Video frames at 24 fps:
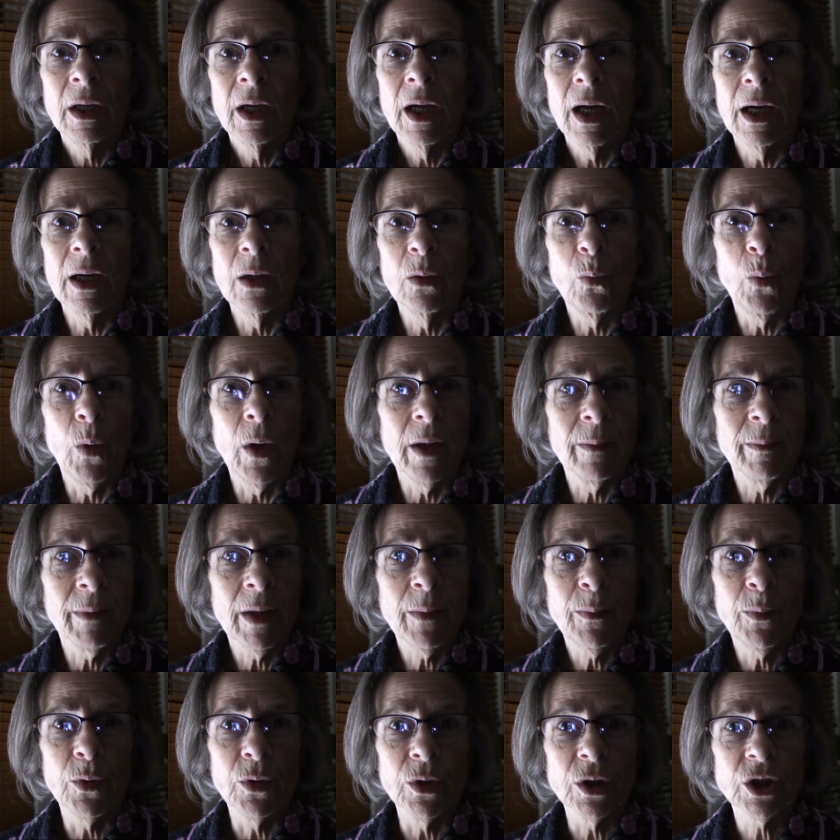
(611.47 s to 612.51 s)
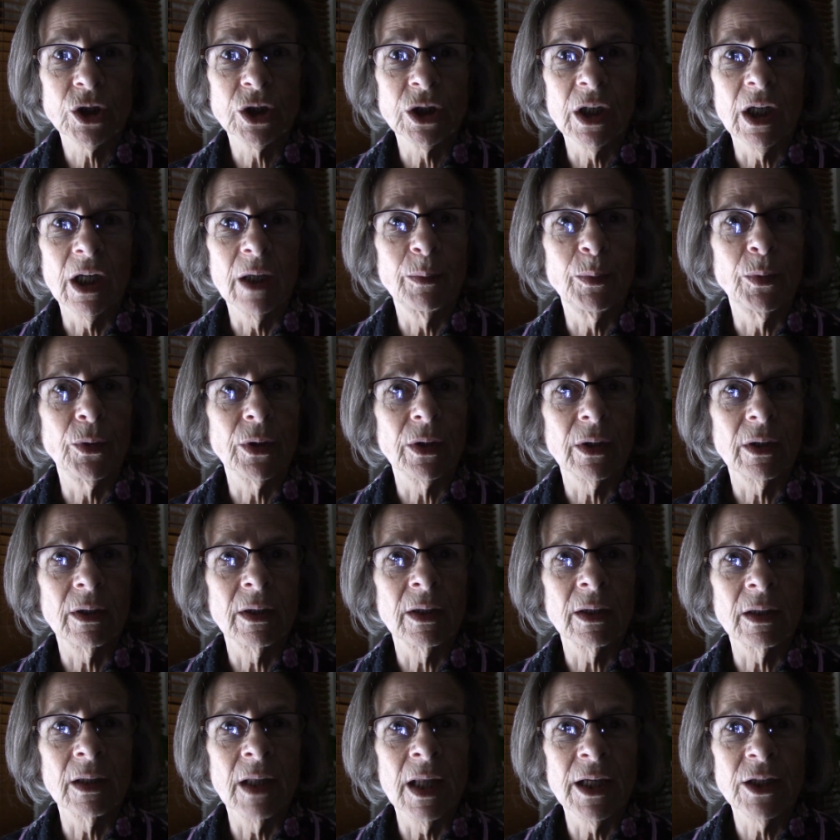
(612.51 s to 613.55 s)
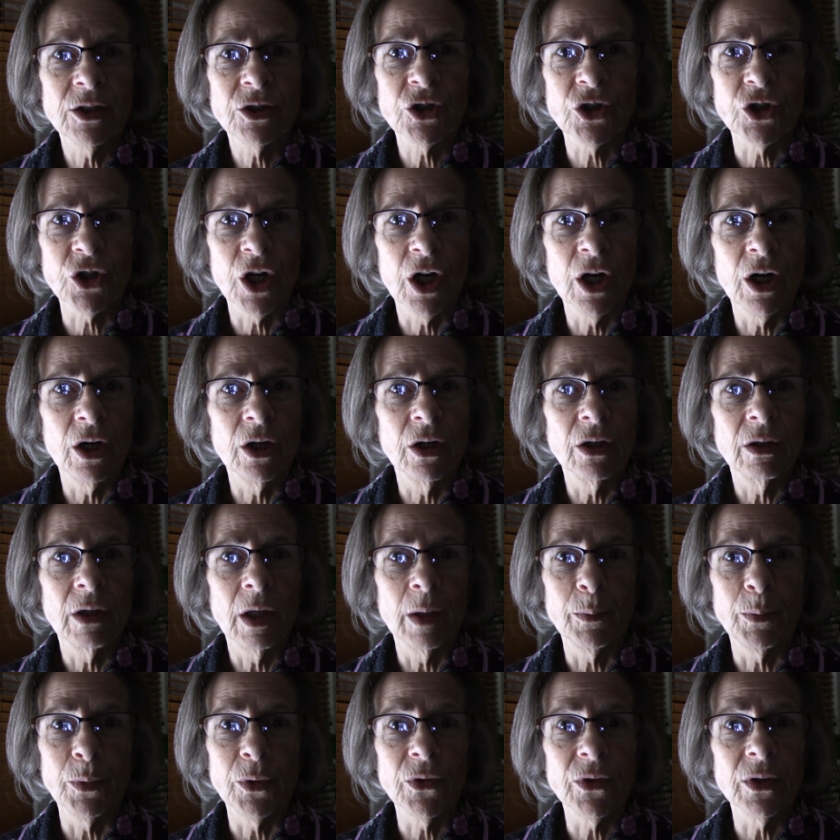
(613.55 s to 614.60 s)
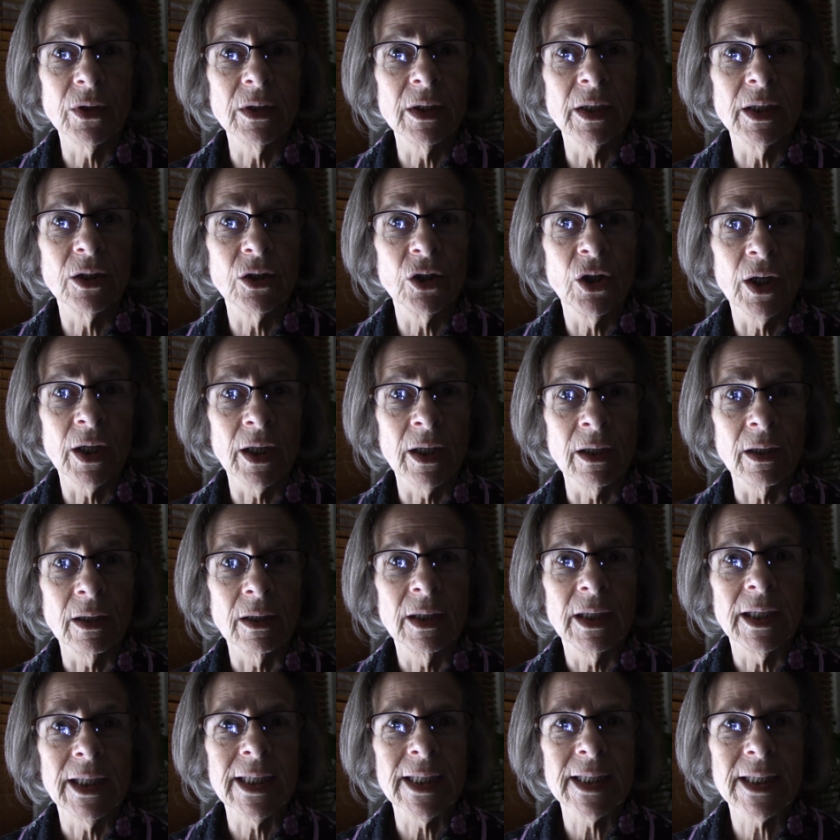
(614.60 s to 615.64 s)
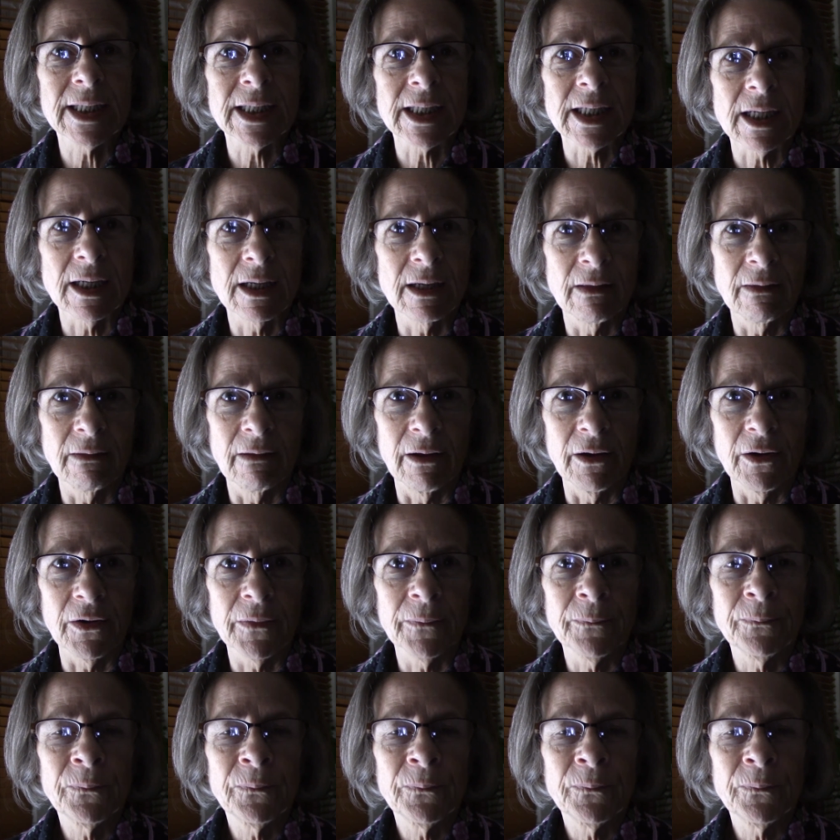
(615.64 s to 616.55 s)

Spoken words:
I weigh my portion, I put it in a glass jar, I put the lid on it, it's in there.